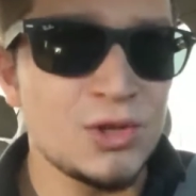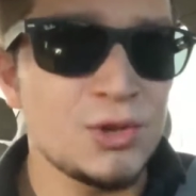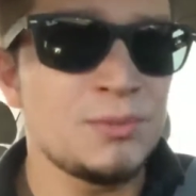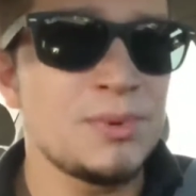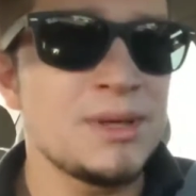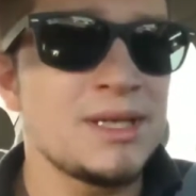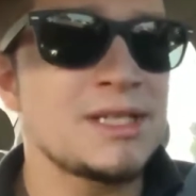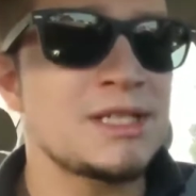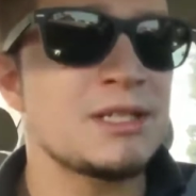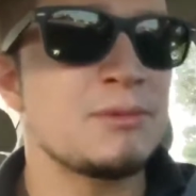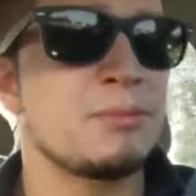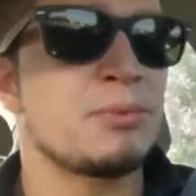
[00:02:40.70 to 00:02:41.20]
you'd
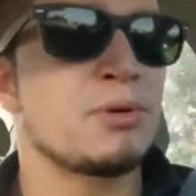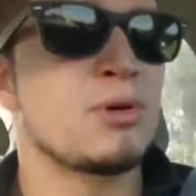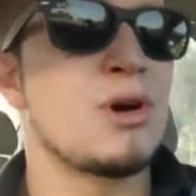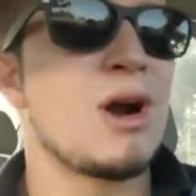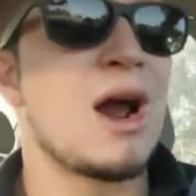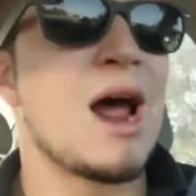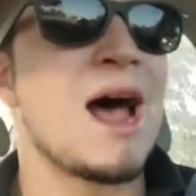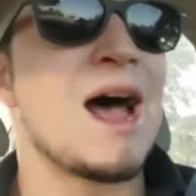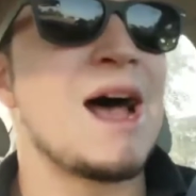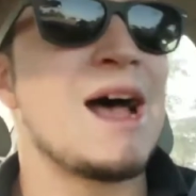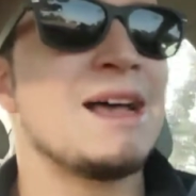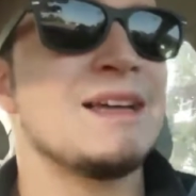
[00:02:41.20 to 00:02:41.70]
be
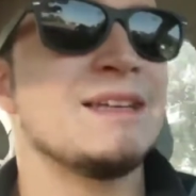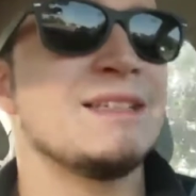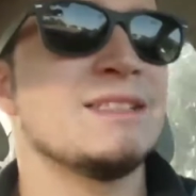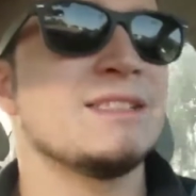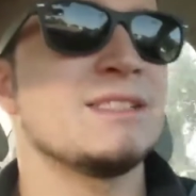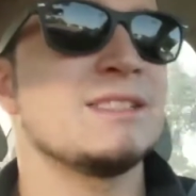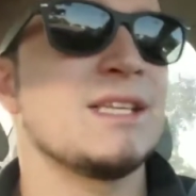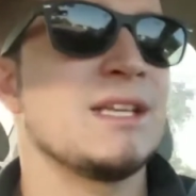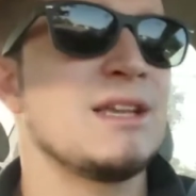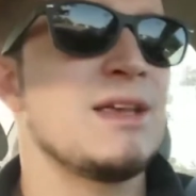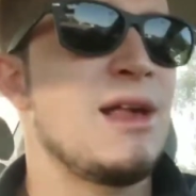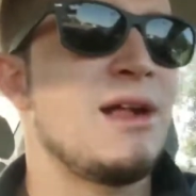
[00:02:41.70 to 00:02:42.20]

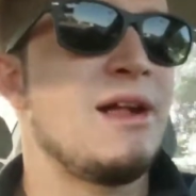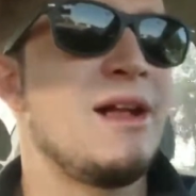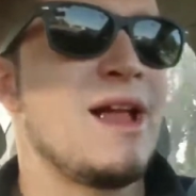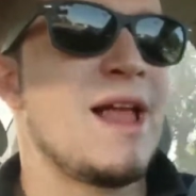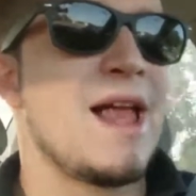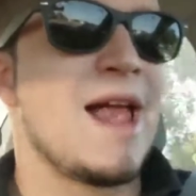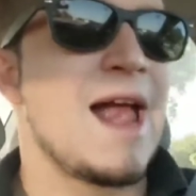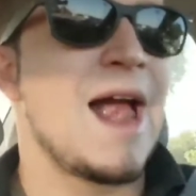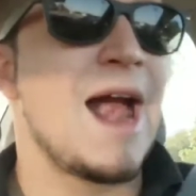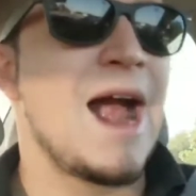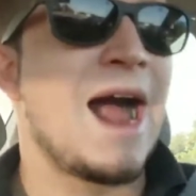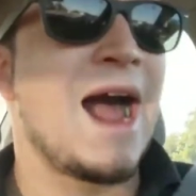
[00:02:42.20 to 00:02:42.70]
surprised
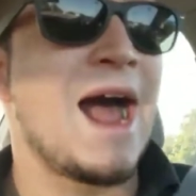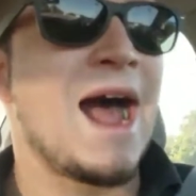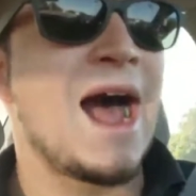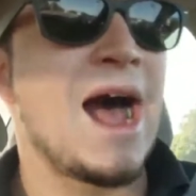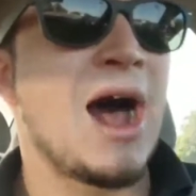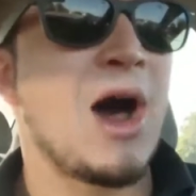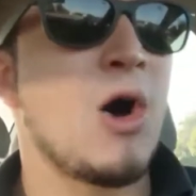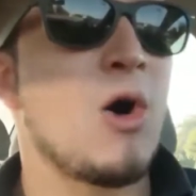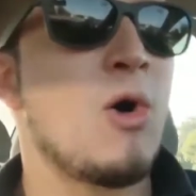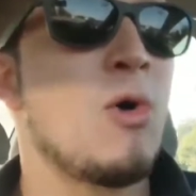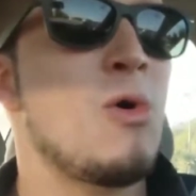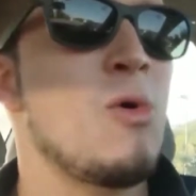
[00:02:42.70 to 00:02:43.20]

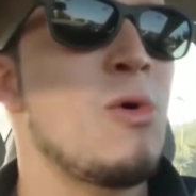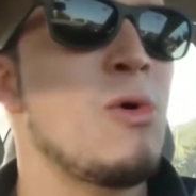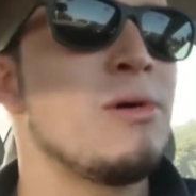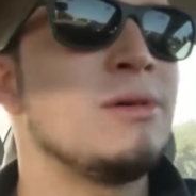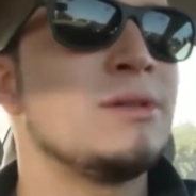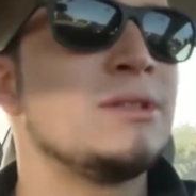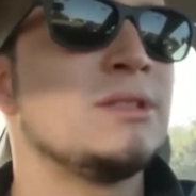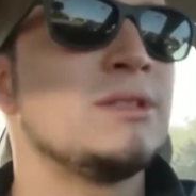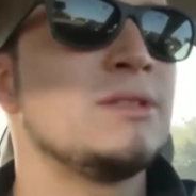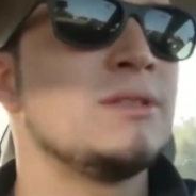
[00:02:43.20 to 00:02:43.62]
how